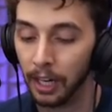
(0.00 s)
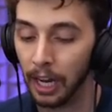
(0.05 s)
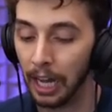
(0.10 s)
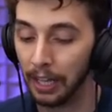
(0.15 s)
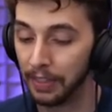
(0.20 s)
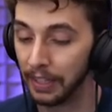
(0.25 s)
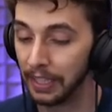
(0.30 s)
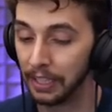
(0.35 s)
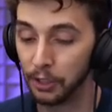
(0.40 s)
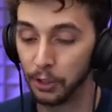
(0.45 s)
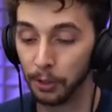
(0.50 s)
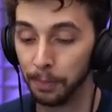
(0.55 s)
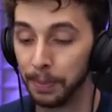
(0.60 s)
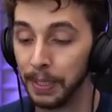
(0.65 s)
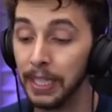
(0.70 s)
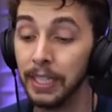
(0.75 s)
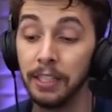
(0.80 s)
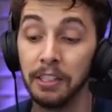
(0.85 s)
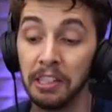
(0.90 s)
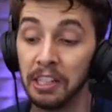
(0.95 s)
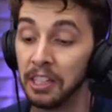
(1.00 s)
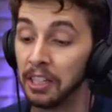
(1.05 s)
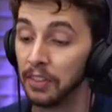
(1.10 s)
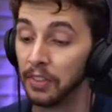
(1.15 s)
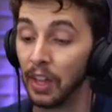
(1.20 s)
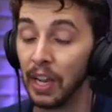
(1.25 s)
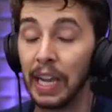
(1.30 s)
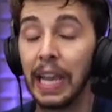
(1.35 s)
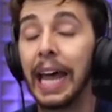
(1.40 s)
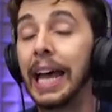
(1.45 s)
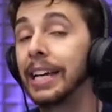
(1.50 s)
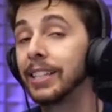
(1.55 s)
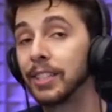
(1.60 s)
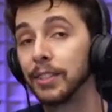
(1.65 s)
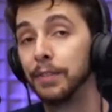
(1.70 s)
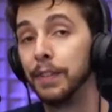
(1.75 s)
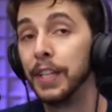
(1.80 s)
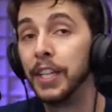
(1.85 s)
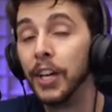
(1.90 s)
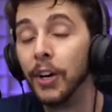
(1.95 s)
I think this will be the
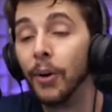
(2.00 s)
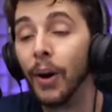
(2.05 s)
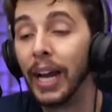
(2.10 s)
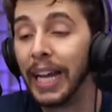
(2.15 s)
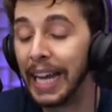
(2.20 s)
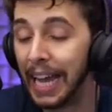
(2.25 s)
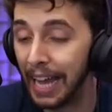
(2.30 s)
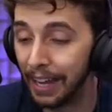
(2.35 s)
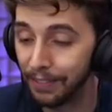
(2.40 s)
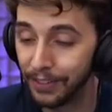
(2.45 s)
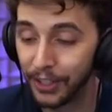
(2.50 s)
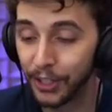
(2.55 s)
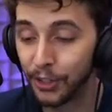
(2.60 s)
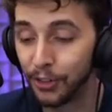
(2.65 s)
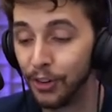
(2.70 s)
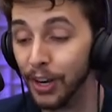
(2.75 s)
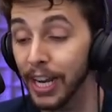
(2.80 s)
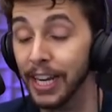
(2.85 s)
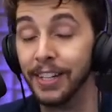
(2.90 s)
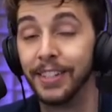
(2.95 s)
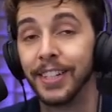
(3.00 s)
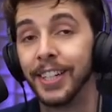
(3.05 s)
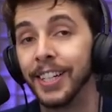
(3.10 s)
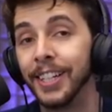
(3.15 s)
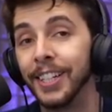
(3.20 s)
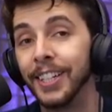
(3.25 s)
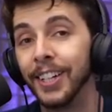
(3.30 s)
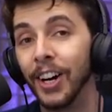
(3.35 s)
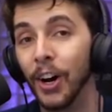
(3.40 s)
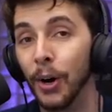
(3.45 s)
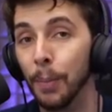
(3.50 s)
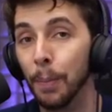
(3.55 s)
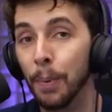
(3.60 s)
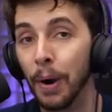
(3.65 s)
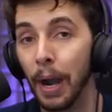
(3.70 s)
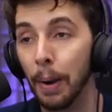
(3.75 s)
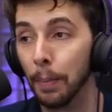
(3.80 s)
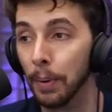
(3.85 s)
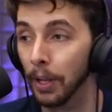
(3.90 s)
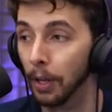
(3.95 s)
last video I ever create on
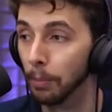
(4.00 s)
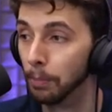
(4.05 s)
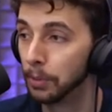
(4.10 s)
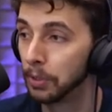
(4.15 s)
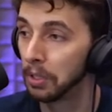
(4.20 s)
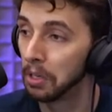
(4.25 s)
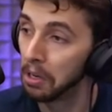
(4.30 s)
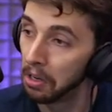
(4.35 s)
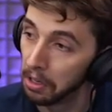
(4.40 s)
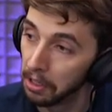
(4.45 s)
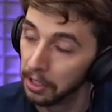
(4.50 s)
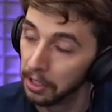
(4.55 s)
Primal Ops.